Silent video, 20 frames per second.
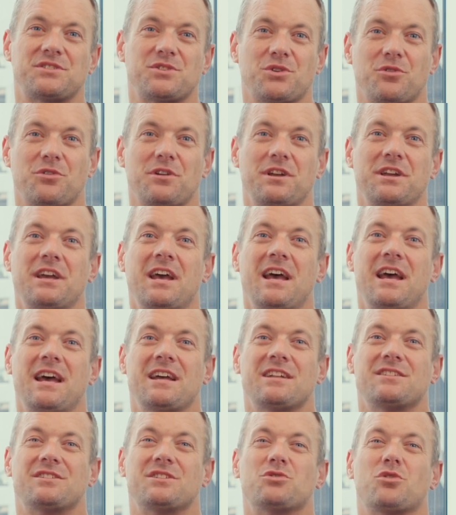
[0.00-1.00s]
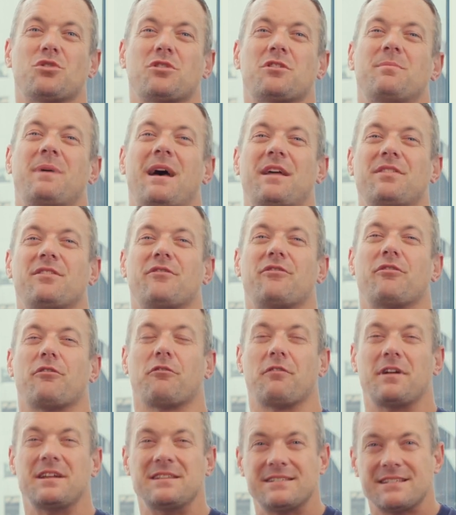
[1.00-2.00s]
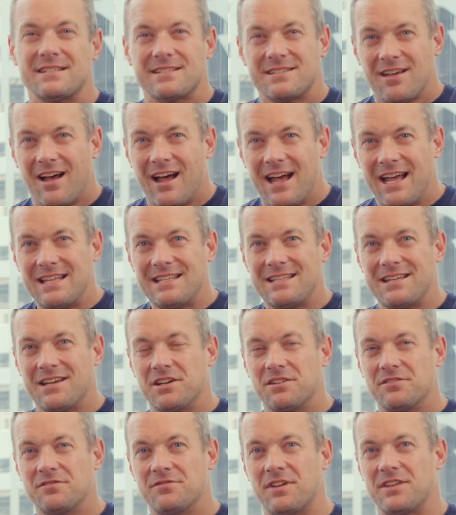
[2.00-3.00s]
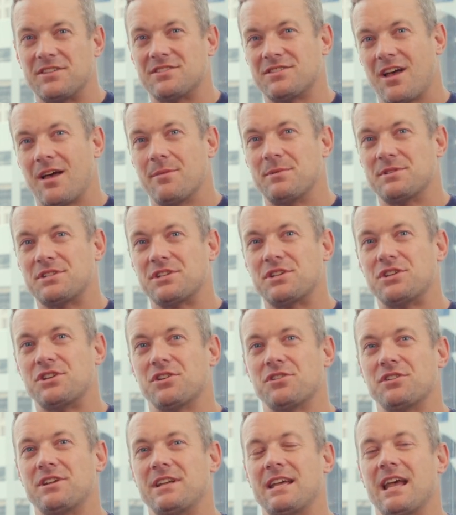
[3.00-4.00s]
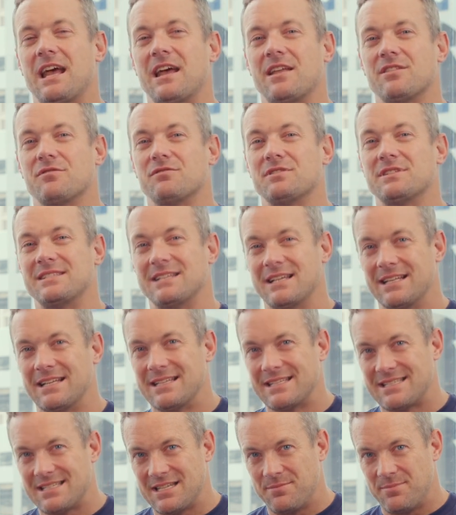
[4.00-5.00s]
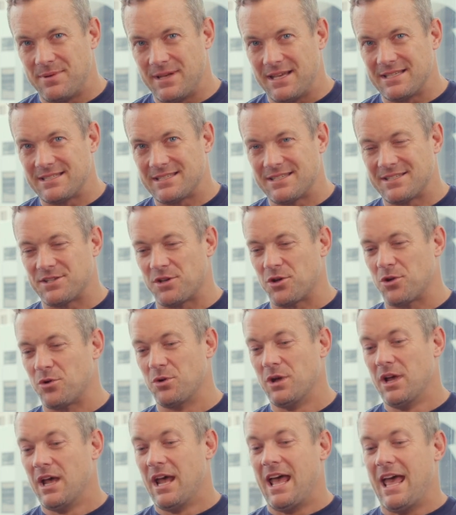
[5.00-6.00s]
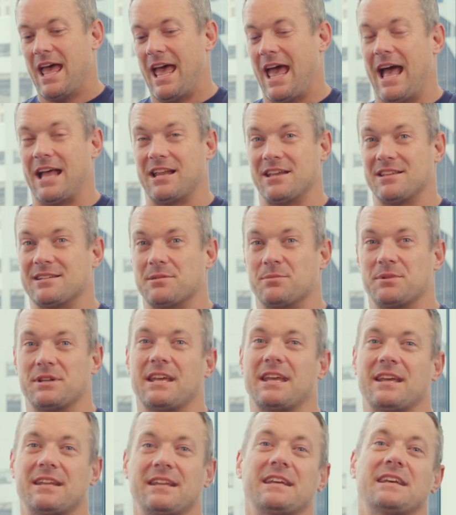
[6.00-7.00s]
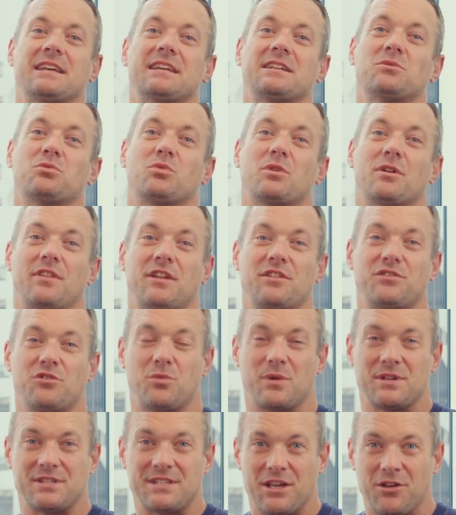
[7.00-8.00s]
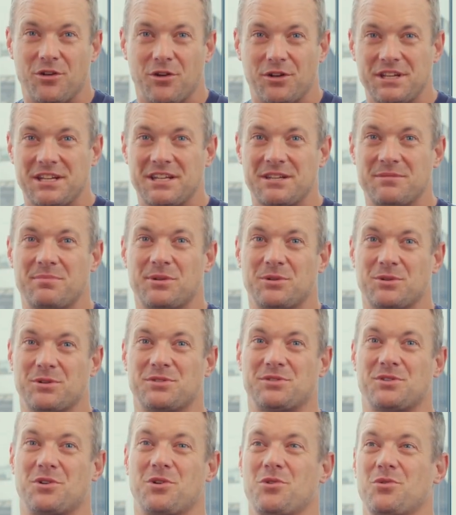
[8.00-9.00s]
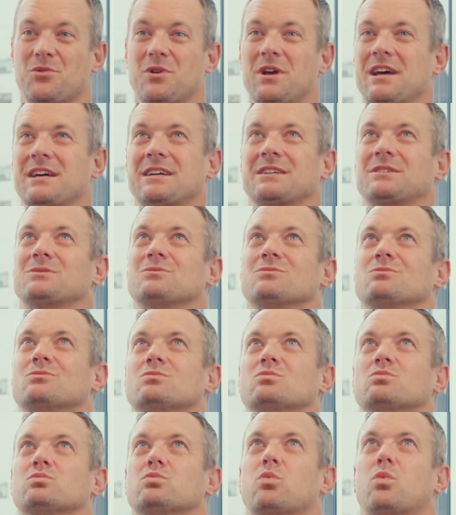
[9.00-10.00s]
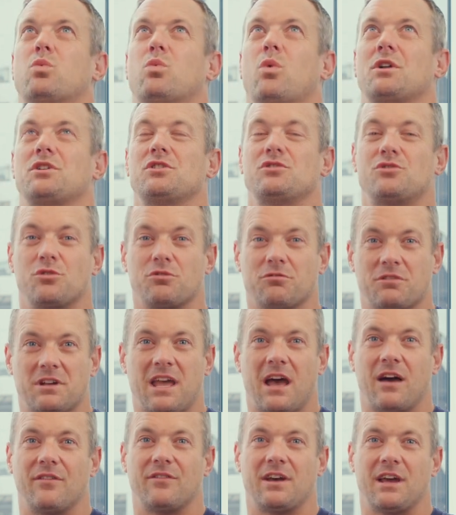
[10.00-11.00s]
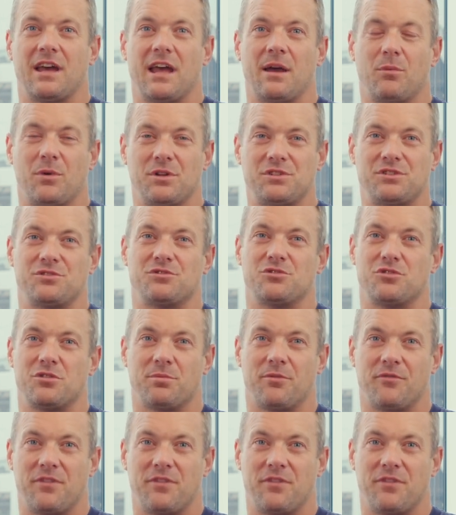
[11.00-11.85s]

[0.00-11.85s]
story, talk about the forensic side of cybersecurity and the resiliency piece. So how did somebody get in? What did they do once they got in? But also, what do you do to recover and what do you do to